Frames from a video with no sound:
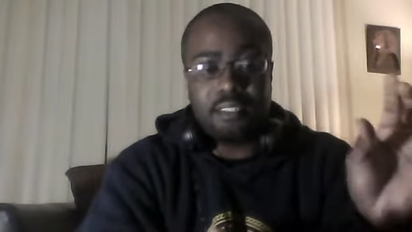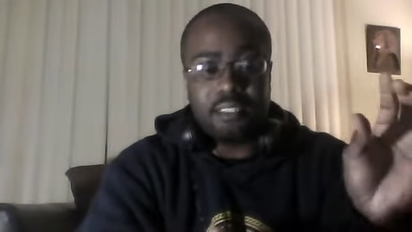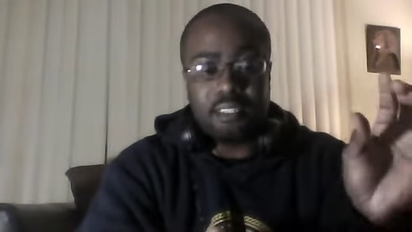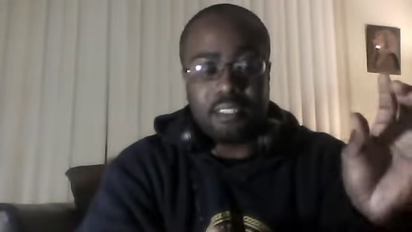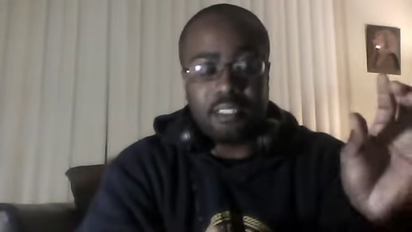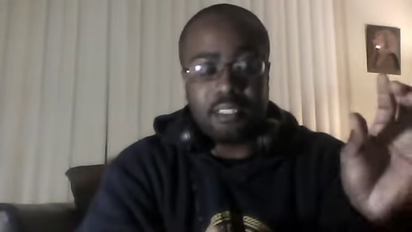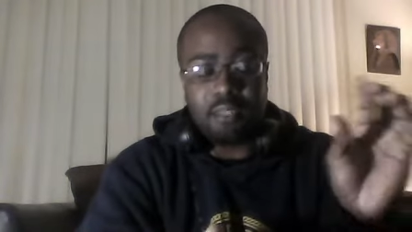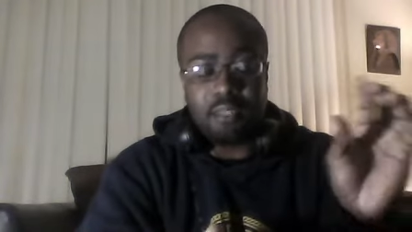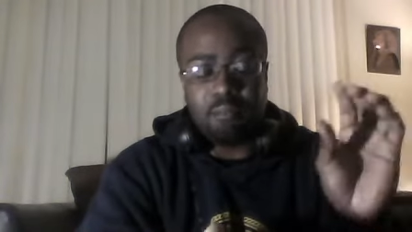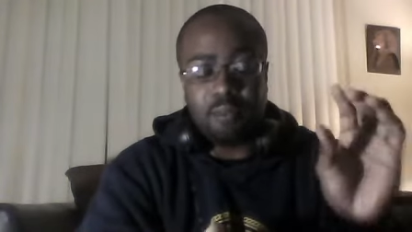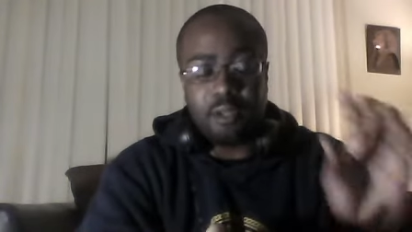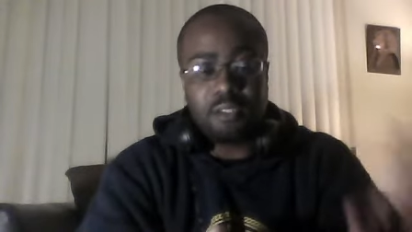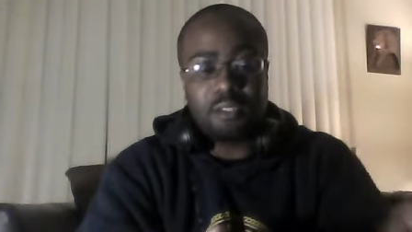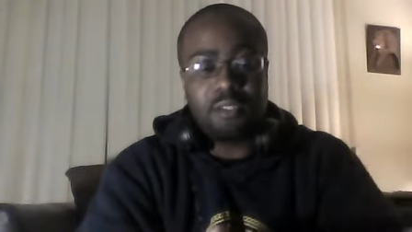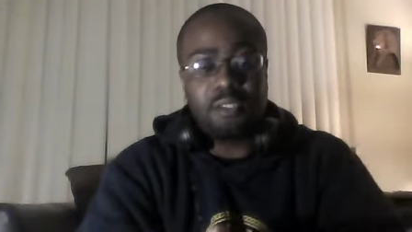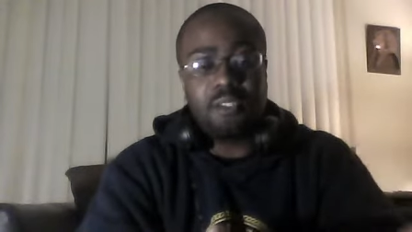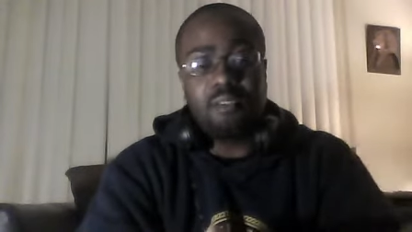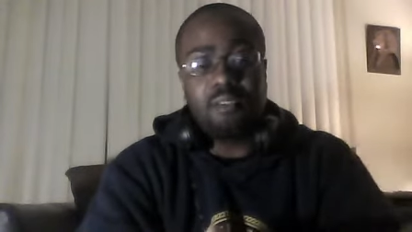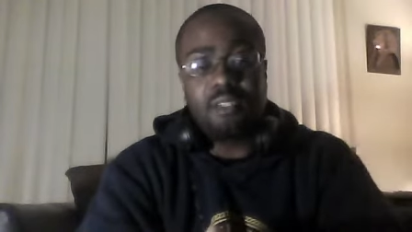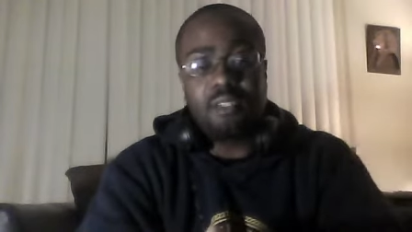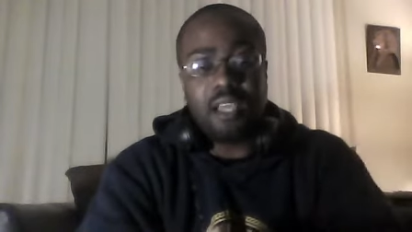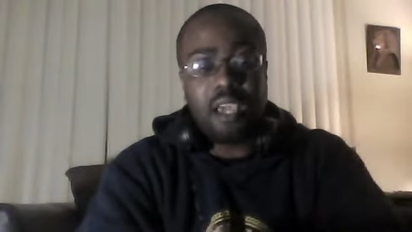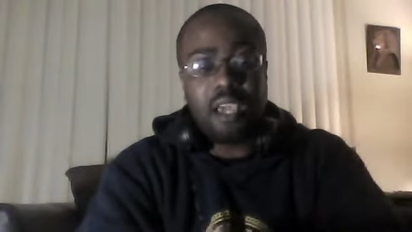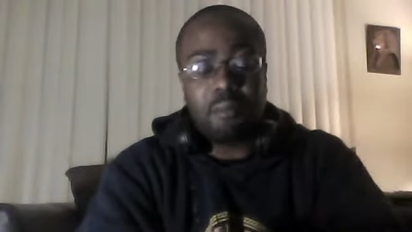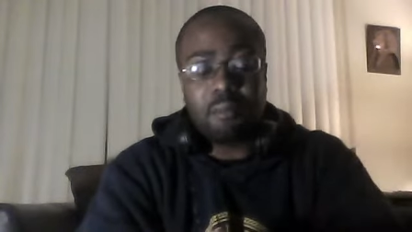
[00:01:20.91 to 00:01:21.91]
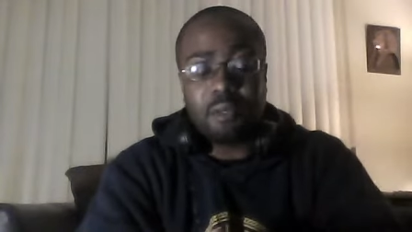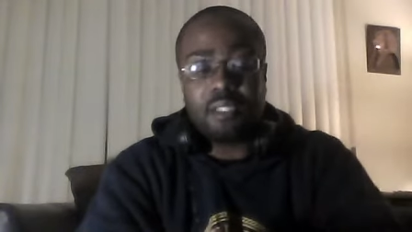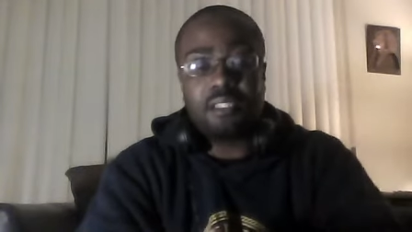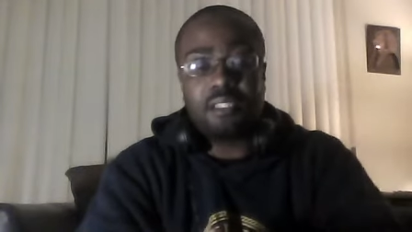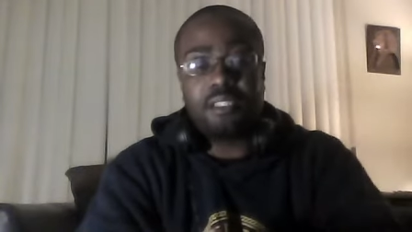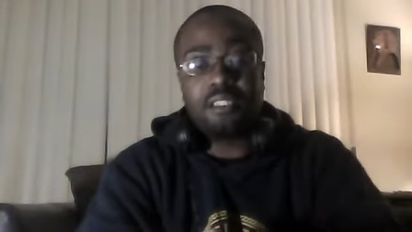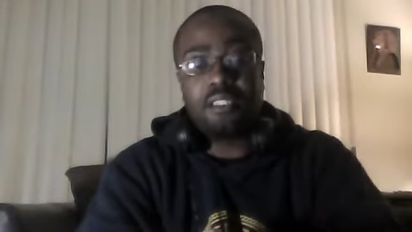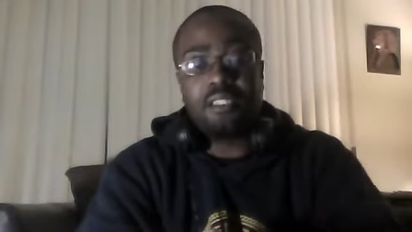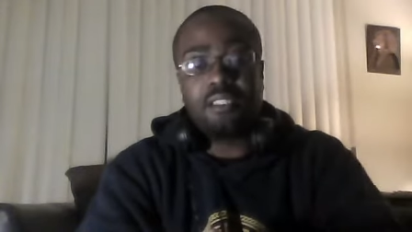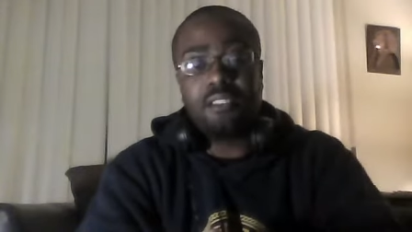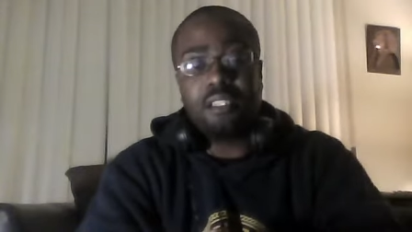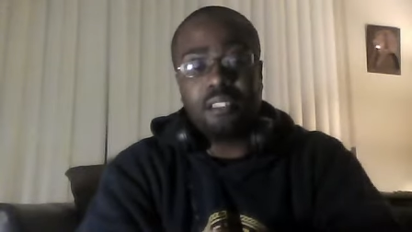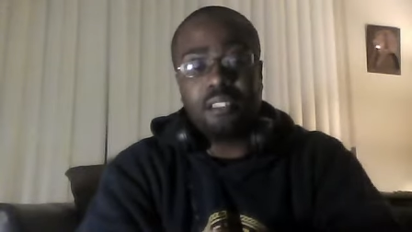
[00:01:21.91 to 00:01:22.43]
the emotional
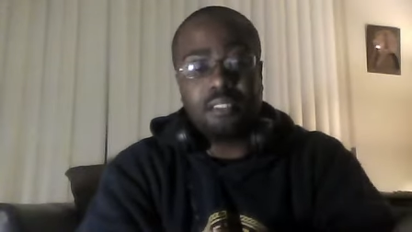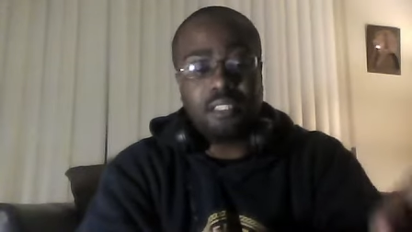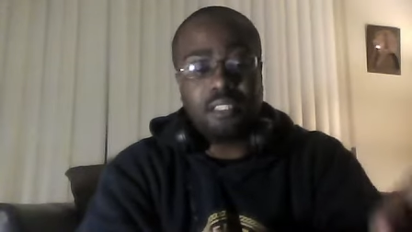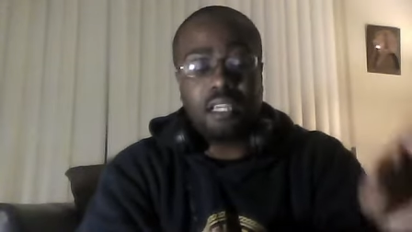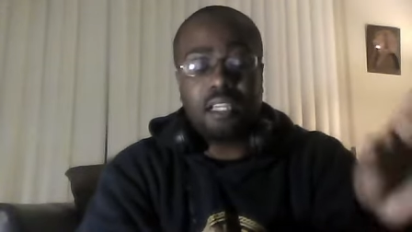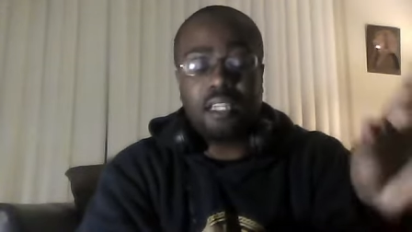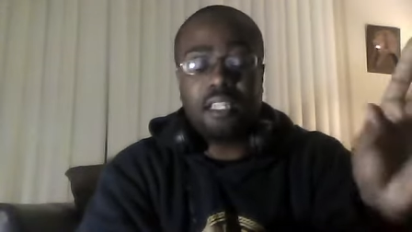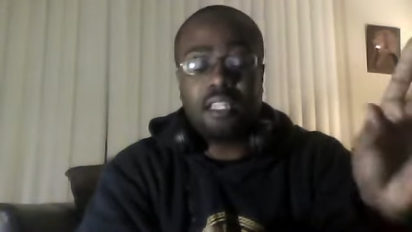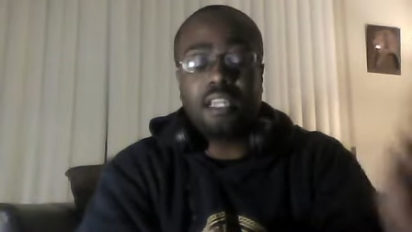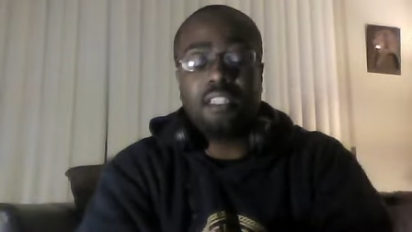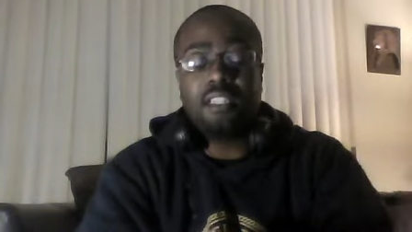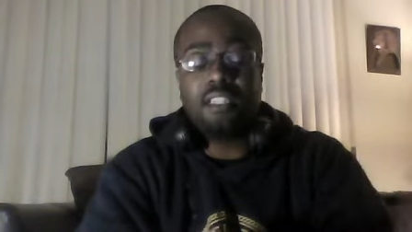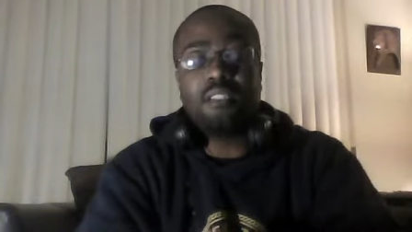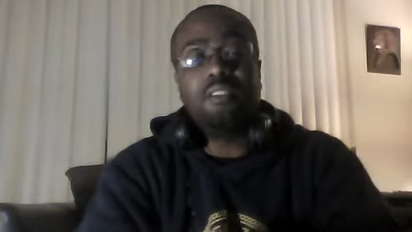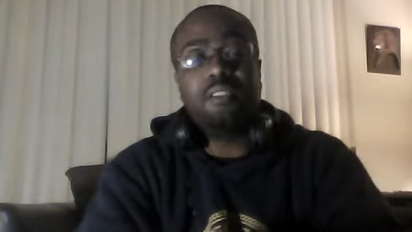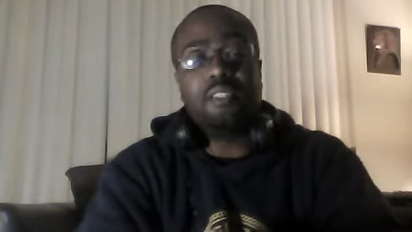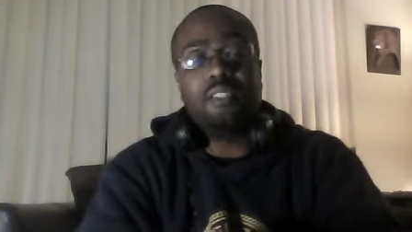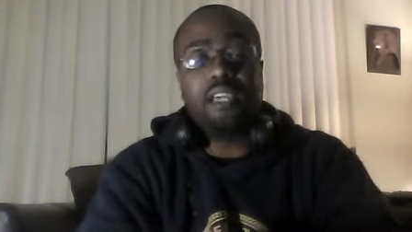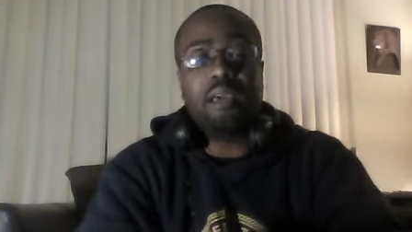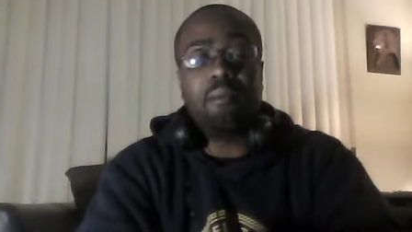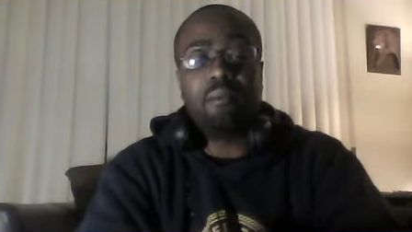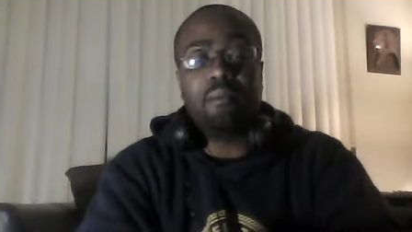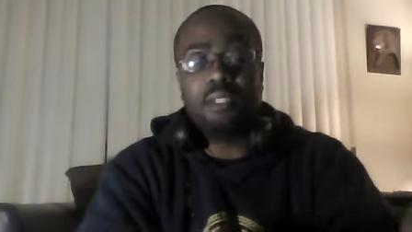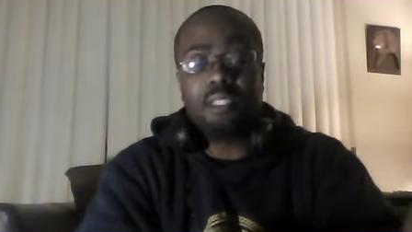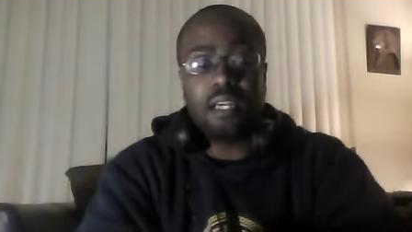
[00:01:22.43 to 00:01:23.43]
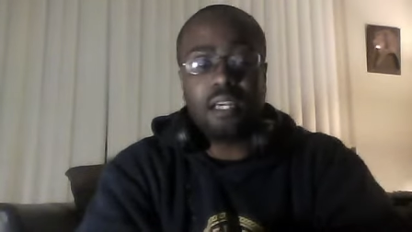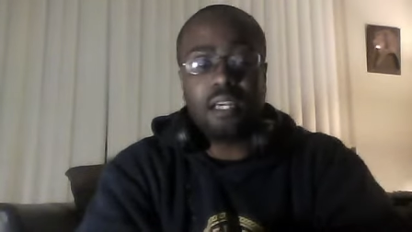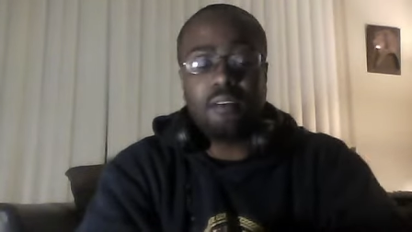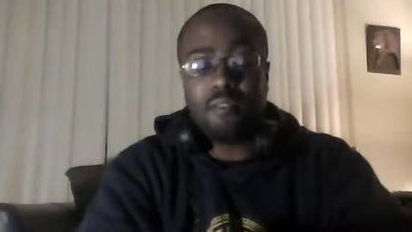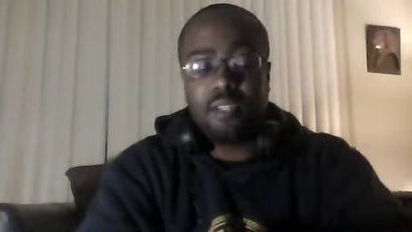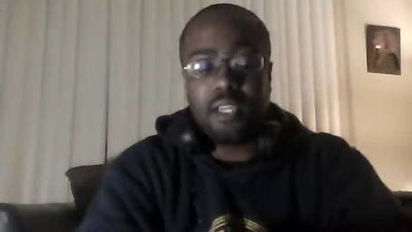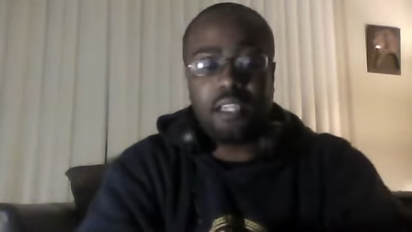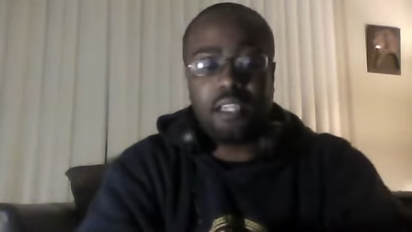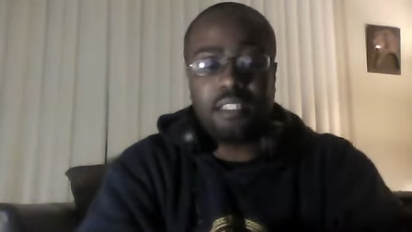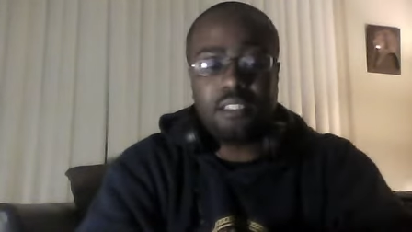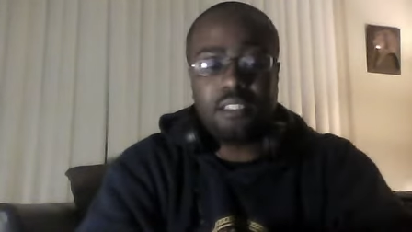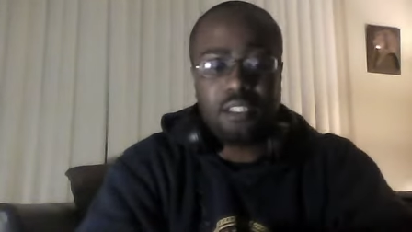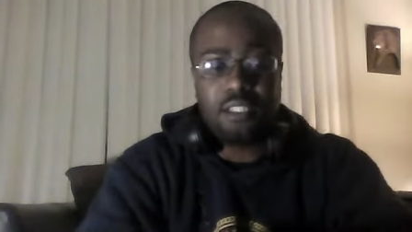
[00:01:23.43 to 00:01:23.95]
damage and psychological damage of
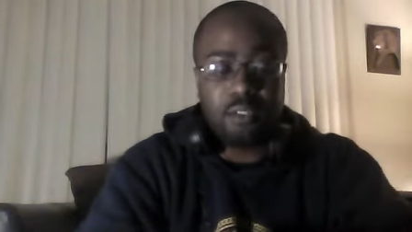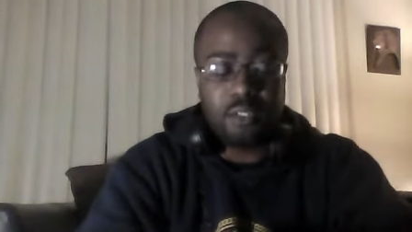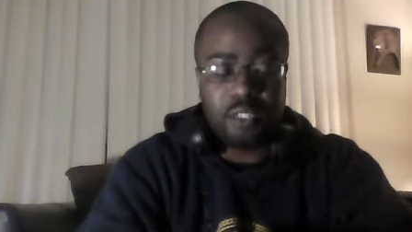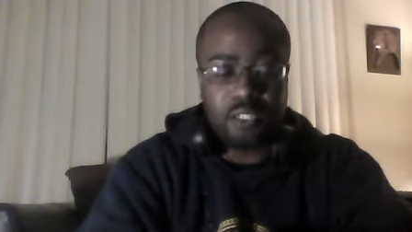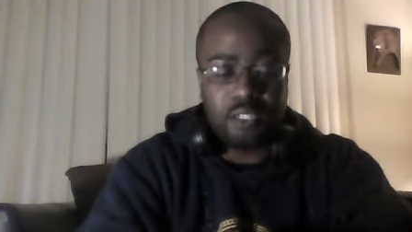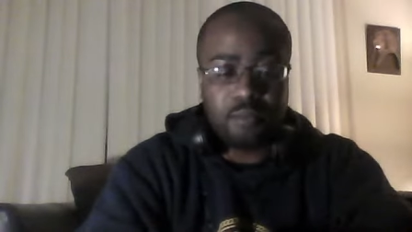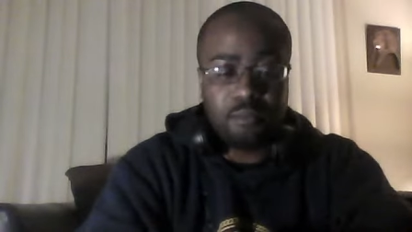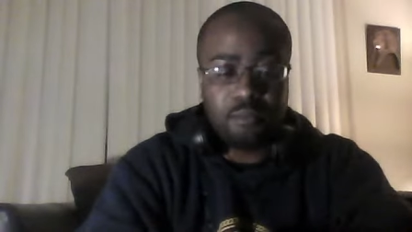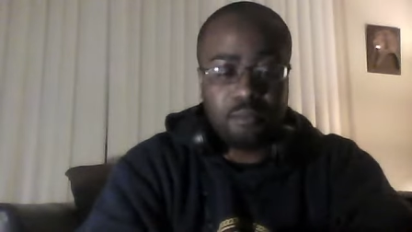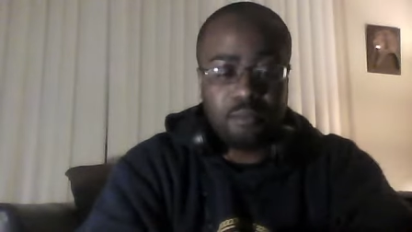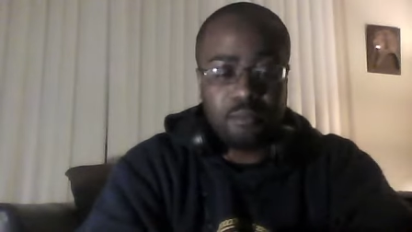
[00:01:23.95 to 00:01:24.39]
that shooting.